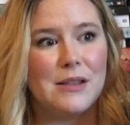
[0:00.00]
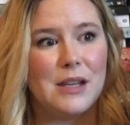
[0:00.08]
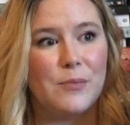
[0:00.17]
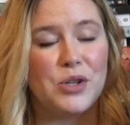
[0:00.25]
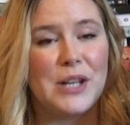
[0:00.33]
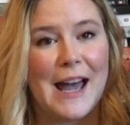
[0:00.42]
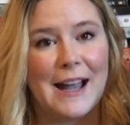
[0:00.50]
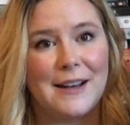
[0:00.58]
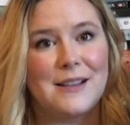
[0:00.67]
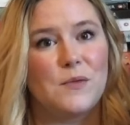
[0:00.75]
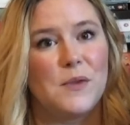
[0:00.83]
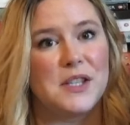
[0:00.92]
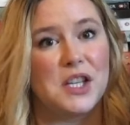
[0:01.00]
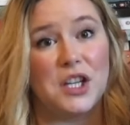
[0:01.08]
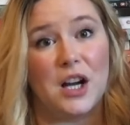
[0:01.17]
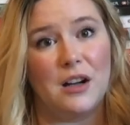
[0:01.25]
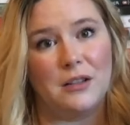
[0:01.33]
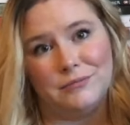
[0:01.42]
the protagonist was a
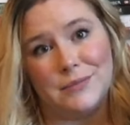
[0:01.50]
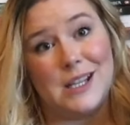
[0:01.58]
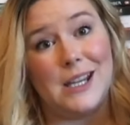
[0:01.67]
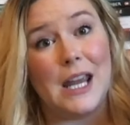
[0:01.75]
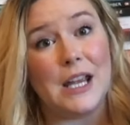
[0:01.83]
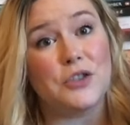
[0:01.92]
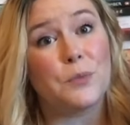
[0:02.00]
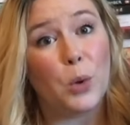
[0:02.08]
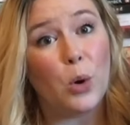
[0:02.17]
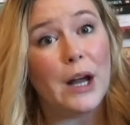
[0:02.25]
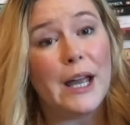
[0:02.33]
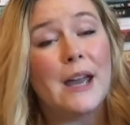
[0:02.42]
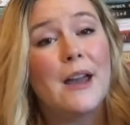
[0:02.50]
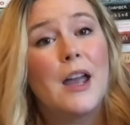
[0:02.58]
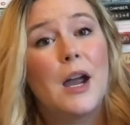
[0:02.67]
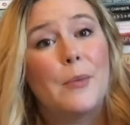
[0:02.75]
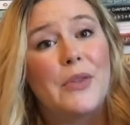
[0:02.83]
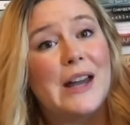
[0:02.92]
young teenage boy,
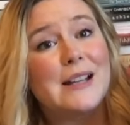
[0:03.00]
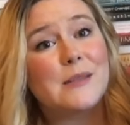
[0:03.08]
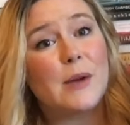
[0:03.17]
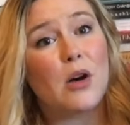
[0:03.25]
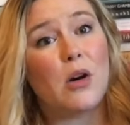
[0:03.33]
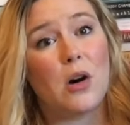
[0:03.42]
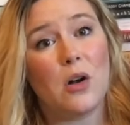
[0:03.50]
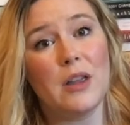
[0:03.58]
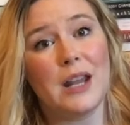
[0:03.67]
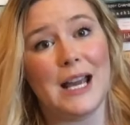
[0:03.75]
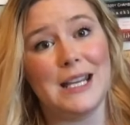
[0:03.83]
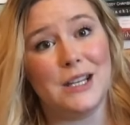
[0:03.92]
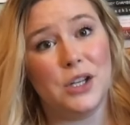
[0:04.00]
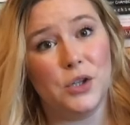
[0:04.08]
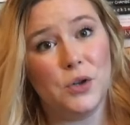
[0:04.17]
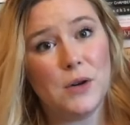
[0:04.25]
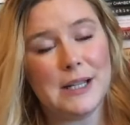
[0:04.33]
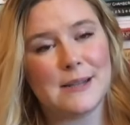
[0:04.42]
but that is about all that I
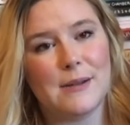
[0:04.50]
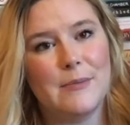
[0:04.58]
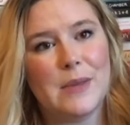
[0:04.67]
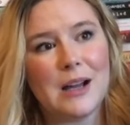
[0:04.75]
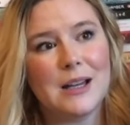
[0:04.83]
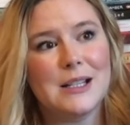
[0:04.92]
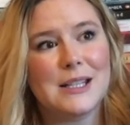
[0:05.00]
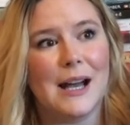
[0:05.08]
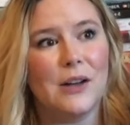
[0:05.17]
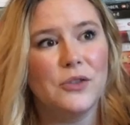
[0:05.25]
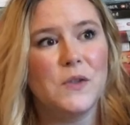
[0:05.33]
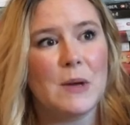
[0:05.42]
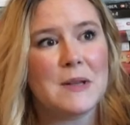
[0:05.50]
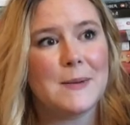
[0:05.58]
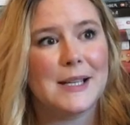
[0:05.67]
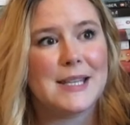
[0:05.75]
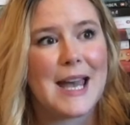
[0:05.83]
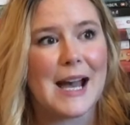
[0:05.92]
knew, and so I'm not going to tell too
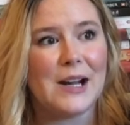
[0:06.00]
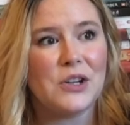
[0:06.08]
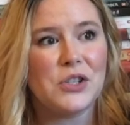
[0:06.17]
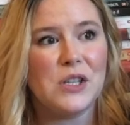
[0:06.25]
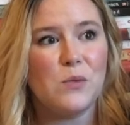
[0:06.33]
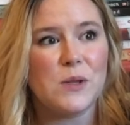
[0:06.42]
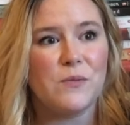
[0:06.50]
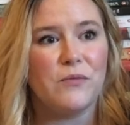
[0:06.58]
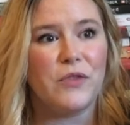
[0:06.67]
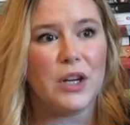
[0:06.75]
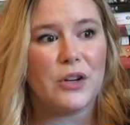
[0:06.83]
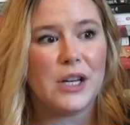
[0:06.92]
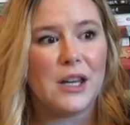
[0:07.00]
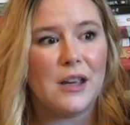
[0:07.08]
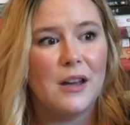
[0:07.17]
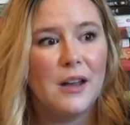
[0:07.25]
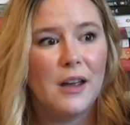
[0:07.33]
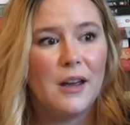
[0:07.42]
much because I actually was
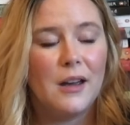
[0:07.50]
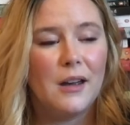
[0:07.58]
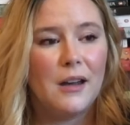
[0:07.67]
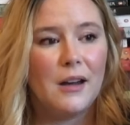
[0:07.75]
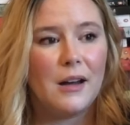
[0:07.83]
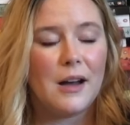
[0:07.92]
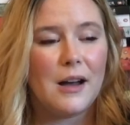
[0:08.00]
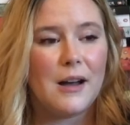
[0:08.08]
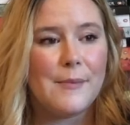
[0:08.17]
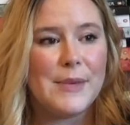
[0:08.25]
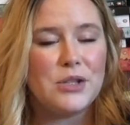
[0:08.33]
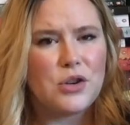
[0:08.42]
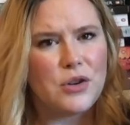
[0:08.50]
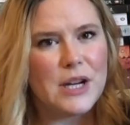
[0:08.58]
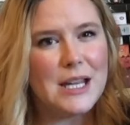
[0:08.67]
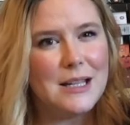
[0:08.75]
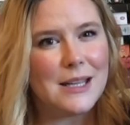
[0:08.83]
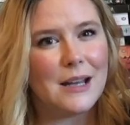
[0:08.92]
very
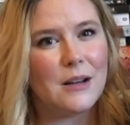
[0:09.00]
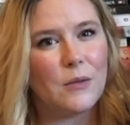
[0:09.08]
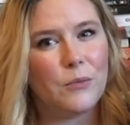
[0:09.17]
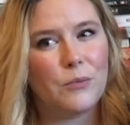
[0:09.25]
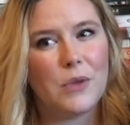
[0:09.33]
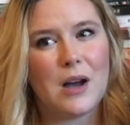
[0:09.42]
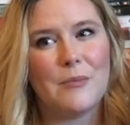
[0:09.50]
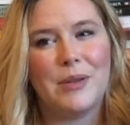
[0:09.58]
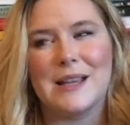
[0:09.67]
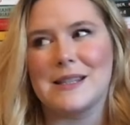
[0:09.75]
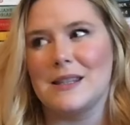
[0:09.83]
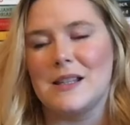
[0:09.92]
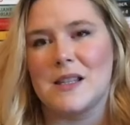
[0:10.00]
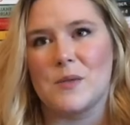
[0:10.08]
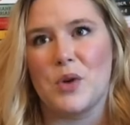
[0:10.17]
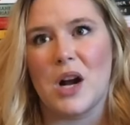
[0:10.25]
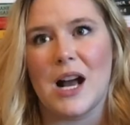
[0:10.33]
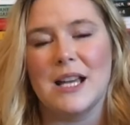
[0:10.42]
intrigued and not pleasantly
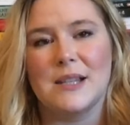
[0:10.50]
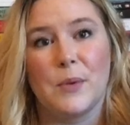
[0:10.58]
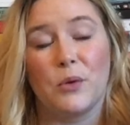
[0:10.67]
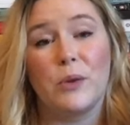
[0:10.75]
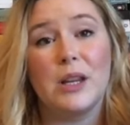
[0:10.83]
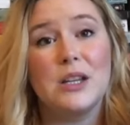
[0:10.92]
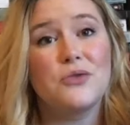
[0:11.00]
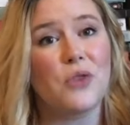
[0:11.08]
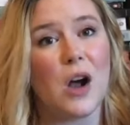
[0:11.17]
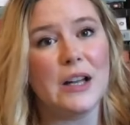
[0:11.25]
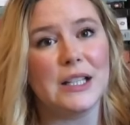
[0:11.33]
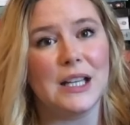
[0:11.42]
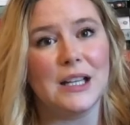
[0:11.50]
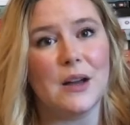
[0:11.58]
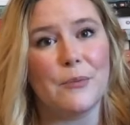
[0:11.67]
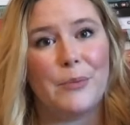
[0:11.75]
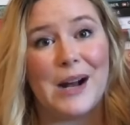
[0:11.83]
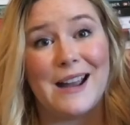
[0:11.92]
surprised, but really drawn in
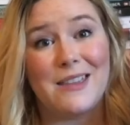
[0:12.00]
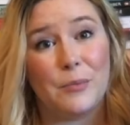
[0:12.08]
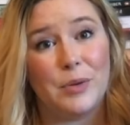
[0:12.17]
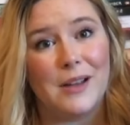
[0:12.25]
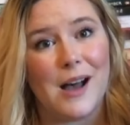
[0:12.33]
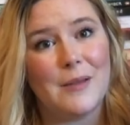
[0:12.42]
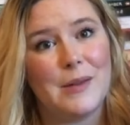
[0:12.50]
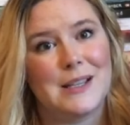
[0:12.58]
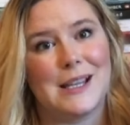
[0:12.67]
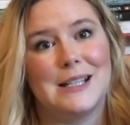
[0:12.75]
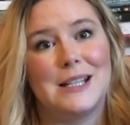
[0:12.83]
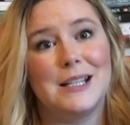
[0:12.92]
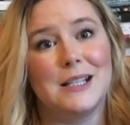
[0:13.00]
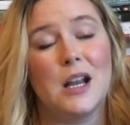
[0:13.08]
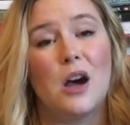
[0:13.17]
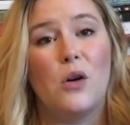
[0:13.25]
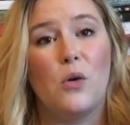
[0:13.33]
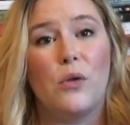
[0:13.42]
by the plot because I didn't
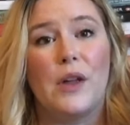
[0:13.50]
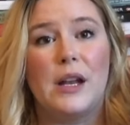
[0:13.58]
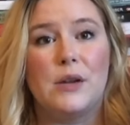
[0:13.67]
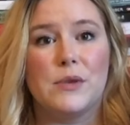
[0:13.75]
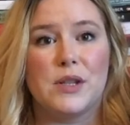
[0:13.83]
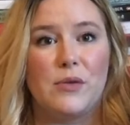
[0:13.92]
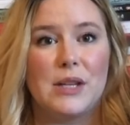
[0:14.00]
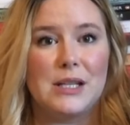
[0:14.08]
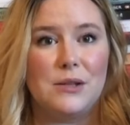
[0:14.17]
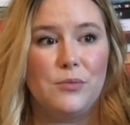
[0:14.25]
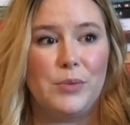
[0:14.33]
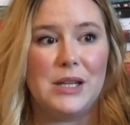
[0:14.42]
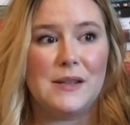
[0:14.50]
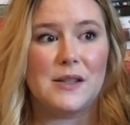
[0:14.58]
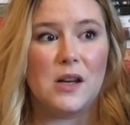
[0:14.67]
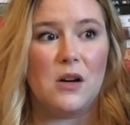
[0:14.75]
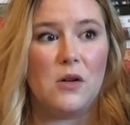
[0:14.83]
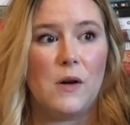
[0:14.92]
know that it was going to be
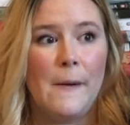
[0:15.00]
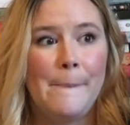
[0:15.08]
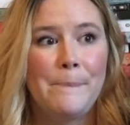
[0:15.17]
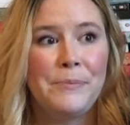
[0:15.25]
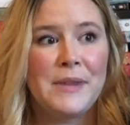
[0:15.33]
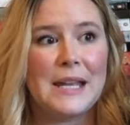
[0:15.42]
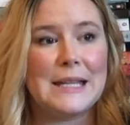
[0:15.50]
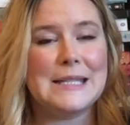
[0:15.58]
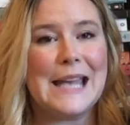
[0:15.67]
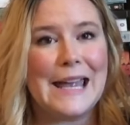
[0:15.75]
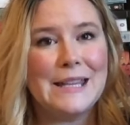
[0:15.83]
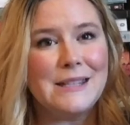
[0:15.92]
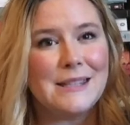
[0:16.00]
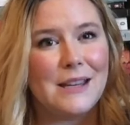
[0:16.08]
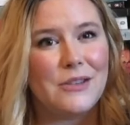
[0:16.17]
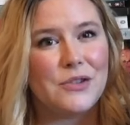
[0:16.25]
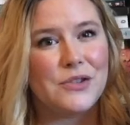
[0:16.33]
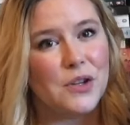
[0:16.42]
so intense.
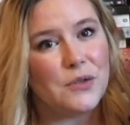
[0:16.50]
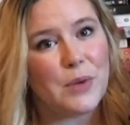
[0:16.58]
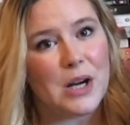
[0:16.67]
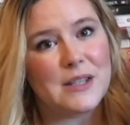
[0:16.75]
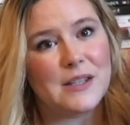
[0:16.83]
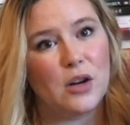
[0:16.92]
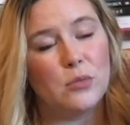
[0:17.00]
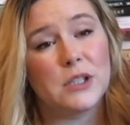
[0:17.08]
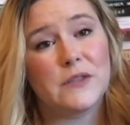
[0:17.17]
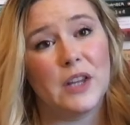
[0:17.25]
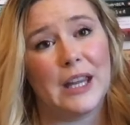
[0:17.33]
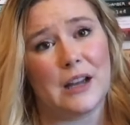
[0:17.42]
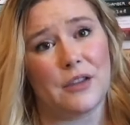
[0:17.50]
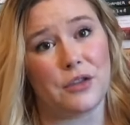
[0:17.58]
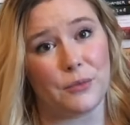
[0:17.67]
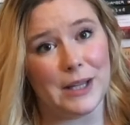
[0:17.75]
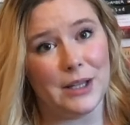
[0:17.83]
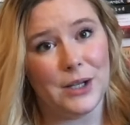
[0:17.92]
Like, there's certain parts that almost feel like a
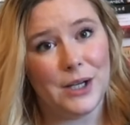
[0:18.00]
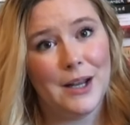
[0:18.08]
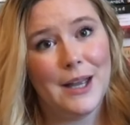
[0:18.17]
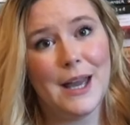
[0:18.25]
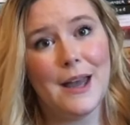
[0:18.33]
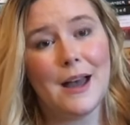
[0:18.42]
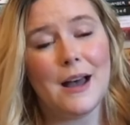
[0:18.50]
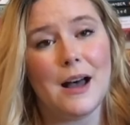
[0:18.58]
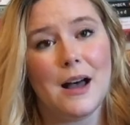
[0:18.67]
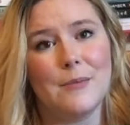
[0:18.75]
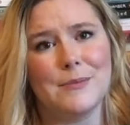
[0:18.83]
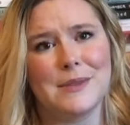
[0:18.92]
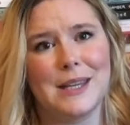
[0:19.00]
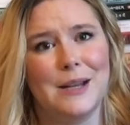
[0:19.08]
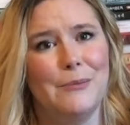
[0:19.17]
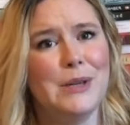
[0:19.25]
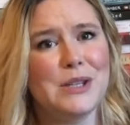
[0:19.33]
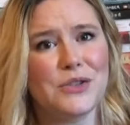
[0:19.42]
thriller and
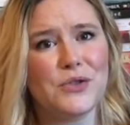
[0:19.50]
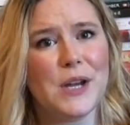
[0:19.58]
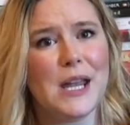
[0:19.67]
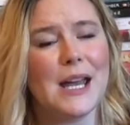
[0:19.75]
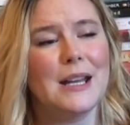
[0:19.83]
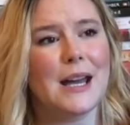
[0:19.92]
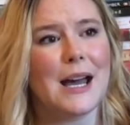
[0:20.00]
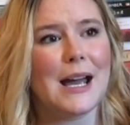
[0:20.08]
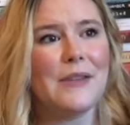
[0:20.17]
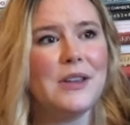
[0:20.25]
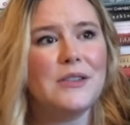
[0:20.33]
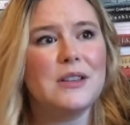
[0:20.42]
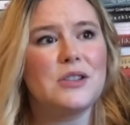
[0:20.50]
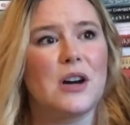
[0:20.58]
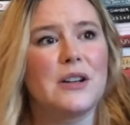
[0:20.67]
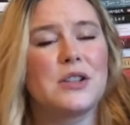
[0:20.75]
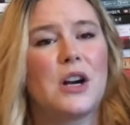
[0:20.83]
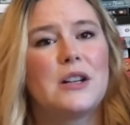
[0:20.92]
a mystery, and I think that
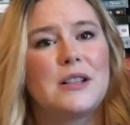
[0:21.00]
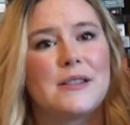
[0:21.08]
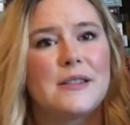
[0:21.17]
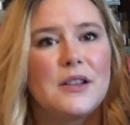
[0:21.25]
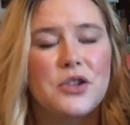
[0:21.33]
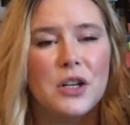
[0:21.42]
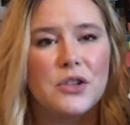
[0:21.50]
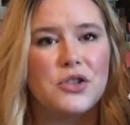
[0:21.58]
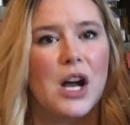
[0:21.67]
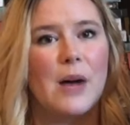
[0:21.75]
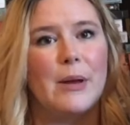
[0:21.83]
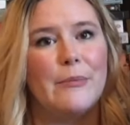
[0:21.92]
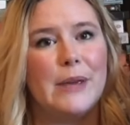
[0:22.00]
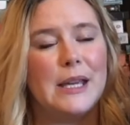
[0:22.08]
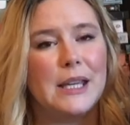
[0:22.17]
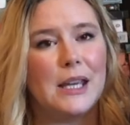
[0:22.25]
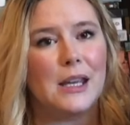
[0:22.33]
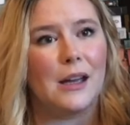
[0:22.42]
Donna Tartt does such a good job at
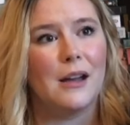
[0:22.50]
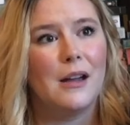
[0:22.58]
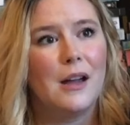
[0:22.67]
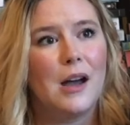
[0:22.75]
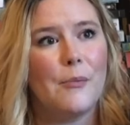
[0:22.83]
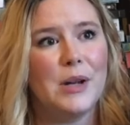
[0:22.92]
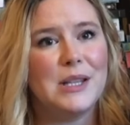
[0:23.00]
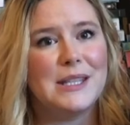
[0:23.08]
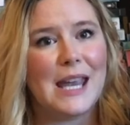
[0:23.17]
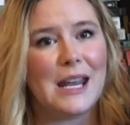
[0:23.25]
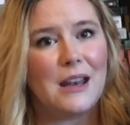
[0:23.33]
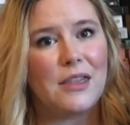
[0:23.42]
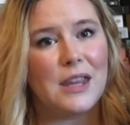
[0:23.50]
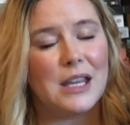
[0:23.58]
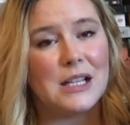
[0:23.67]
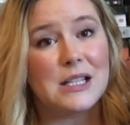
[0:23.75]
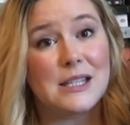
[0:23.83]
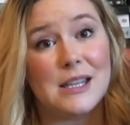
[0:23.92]
making mundane
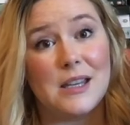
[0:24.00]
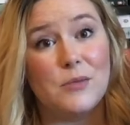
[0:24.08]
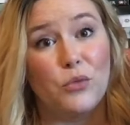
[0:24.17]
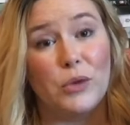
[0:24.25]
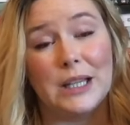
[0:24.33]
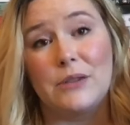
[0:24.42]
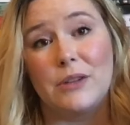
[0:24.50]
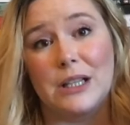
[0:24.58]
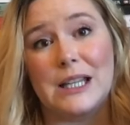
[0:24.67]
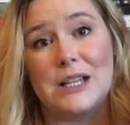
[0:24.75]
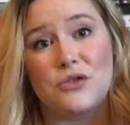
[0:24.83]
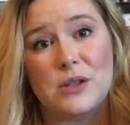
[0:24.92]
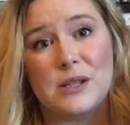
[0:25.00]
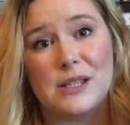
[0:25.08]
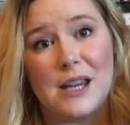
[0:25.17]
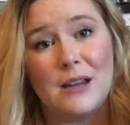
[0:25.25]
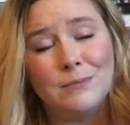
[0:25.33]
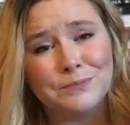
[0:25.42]
things seem really, really
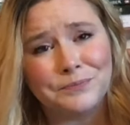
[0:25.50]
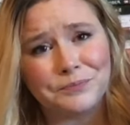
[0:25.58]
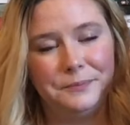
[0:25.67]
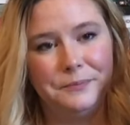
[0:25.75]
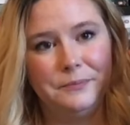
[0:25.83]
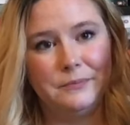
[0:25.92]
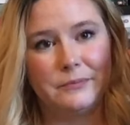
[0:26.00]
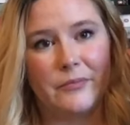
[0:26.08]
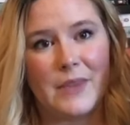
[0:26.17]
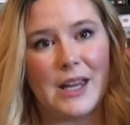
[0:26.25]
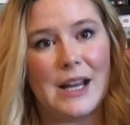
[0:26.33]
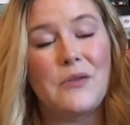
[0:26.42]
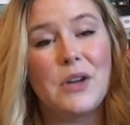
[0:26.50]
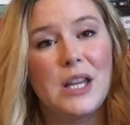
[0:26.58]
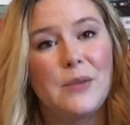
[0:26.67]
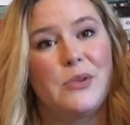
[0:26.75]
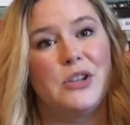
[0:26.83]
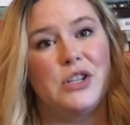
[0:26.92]
interesting, and I
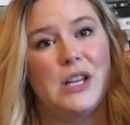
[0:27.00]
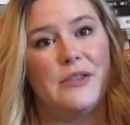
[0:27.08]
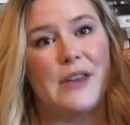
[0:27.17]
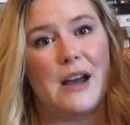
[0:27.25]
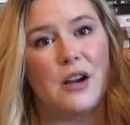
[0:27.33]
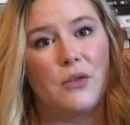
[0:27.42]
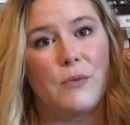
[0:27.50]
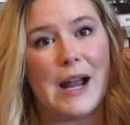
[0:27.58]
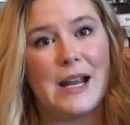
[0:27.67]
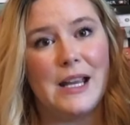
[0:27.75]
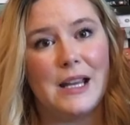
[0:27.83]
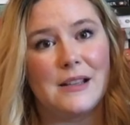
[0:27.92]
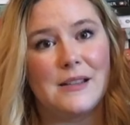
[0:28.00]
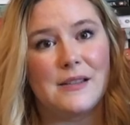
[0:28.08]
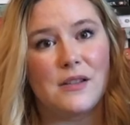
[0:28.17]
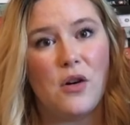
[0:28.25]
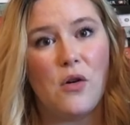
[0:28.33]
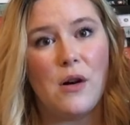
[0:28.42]
really appreciate that. Her writing is
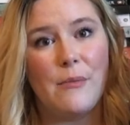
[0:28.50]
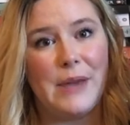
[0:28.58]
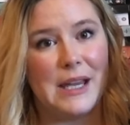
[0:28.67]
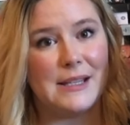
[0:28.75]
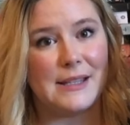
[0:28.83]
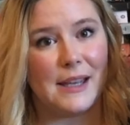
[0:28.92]
so amazing.